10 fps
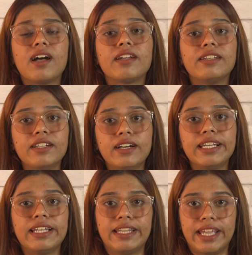are
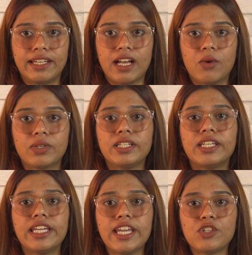clearly laid out
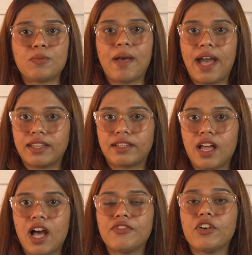in each
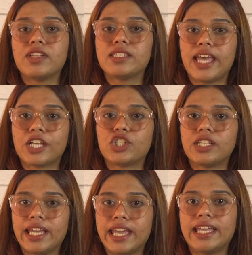paragraph of the
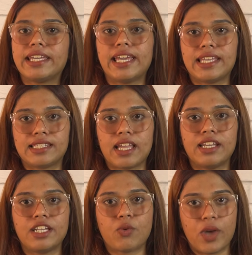Section A case
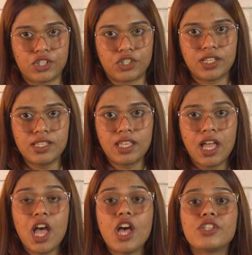study questions,
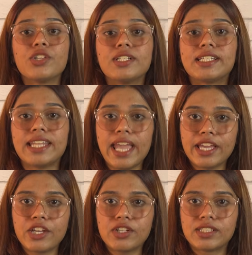so
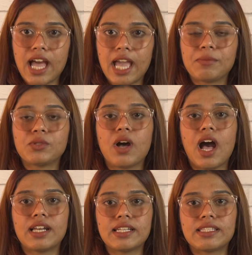take your time to
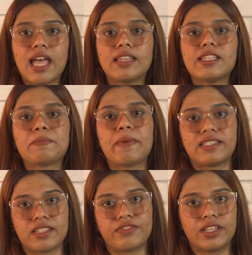understand the
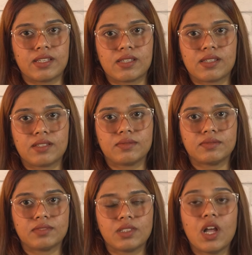specifics.
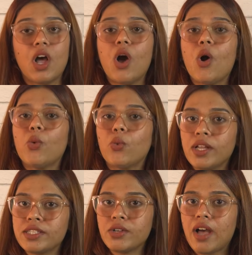
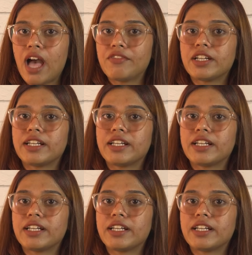Once you have a